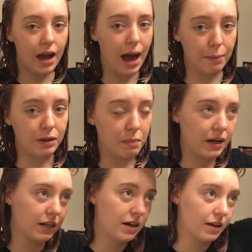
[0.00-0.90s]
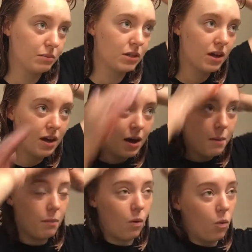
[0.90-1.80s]
Happened many times.
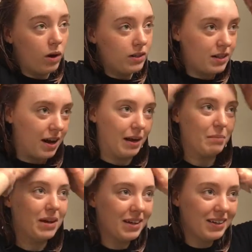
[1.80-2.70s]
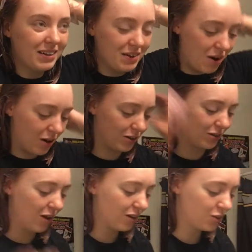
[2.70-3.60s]
But one time, our
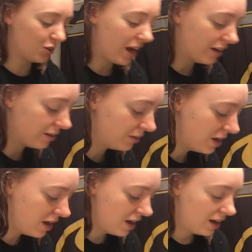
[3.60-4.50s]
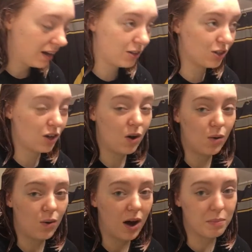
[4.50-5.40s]
dog Shadow got
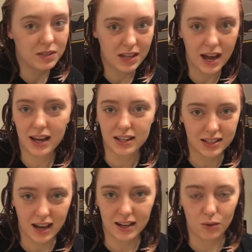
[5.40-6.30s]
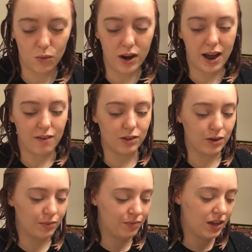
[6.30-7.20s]
so upset, excited, what have
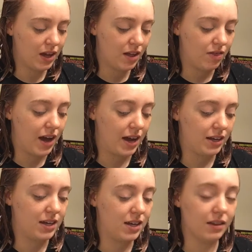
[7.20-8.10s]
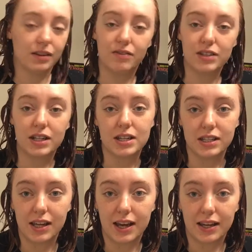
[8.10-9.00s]
you, that he lifted
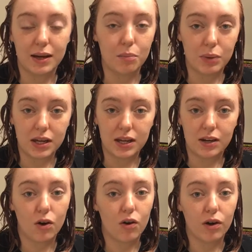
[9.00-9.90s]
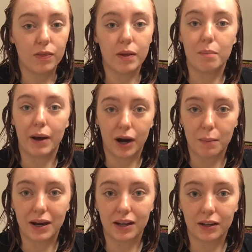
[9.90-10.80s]
his leg and peed on the
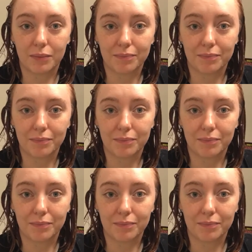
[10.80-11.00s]
paramedic.